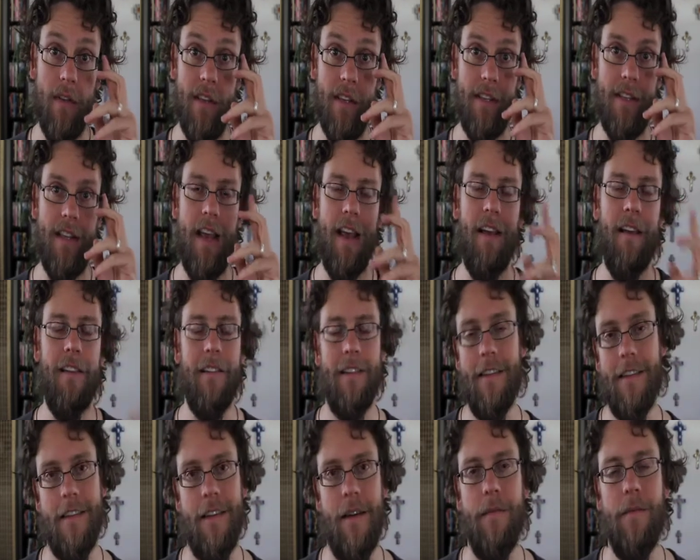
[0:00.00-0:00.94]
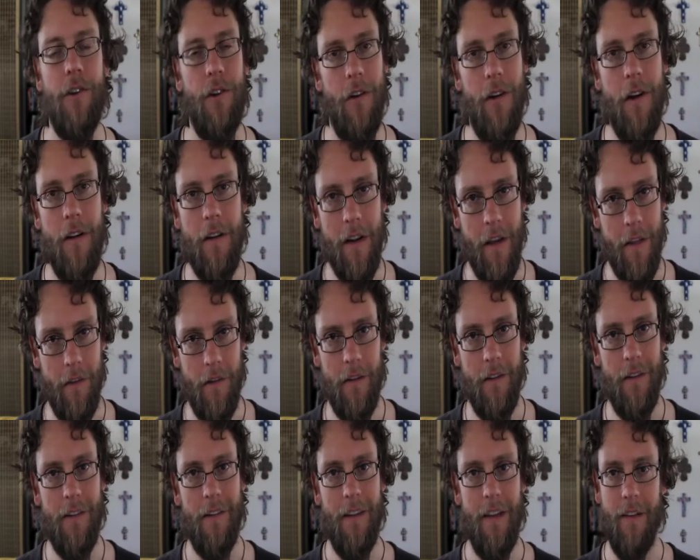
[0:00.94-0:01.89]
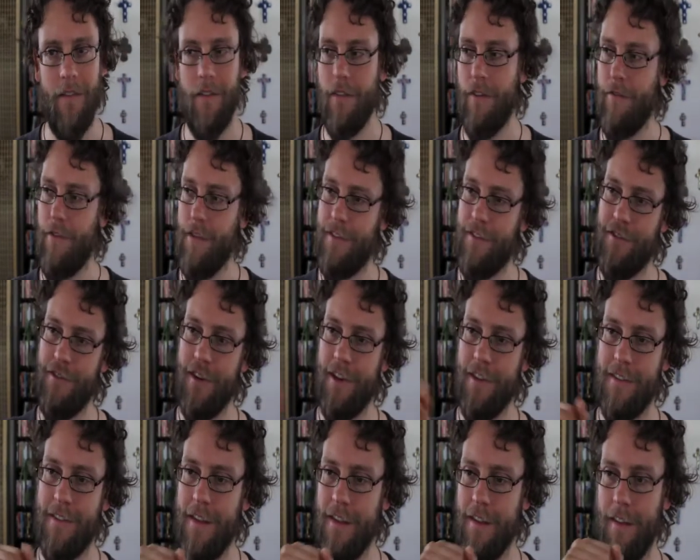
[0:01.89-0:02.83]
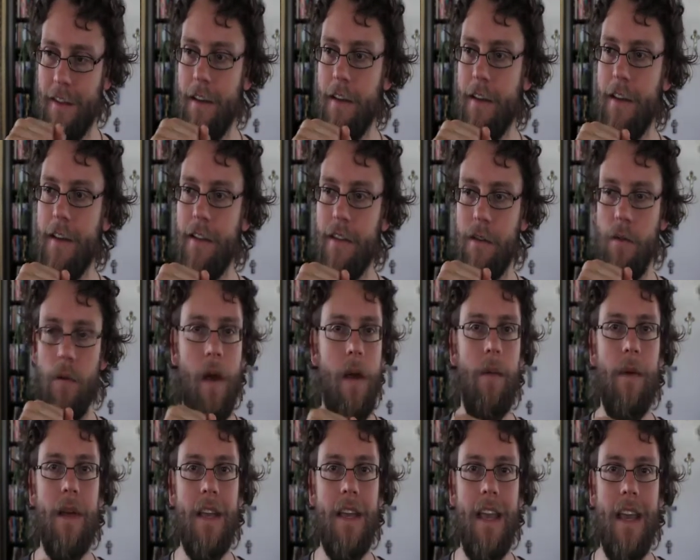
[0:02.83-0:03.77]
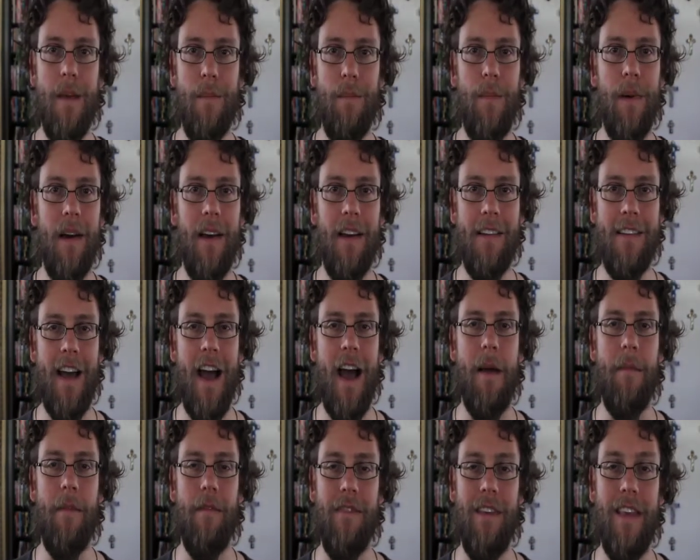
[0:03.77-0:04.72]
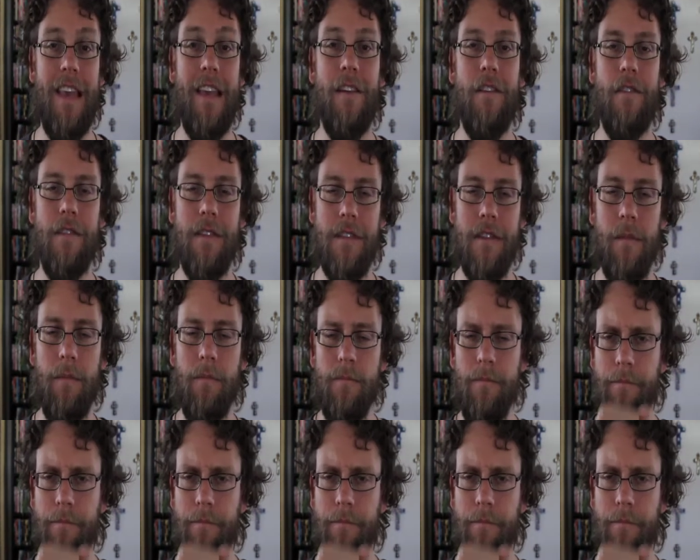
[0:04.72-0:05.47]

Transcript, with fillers: this tale to some degree or another, even if it's just in the way we keep time of years,